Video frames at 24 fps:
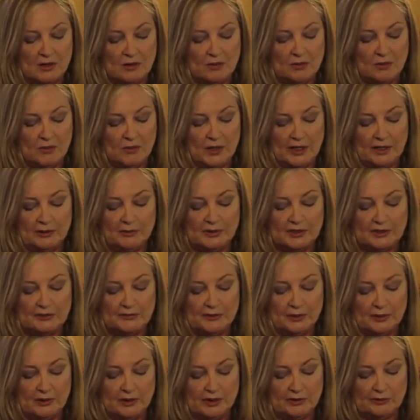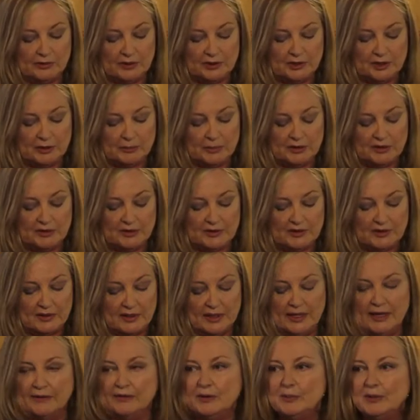when it was full of worshipers,
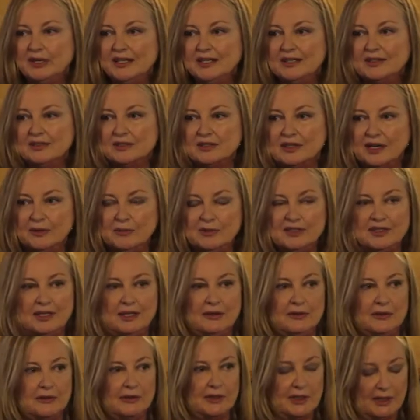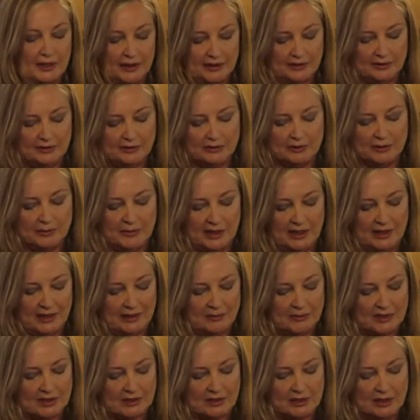and everybody inside was either killed or
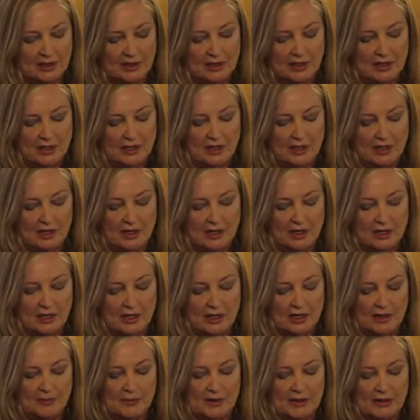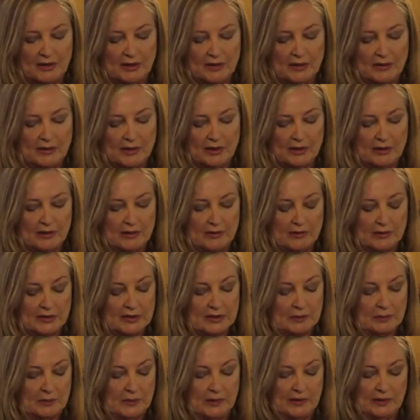maimed.
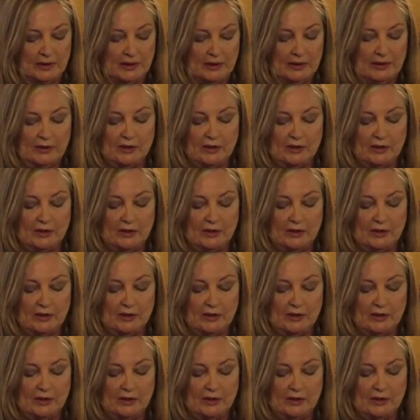There's the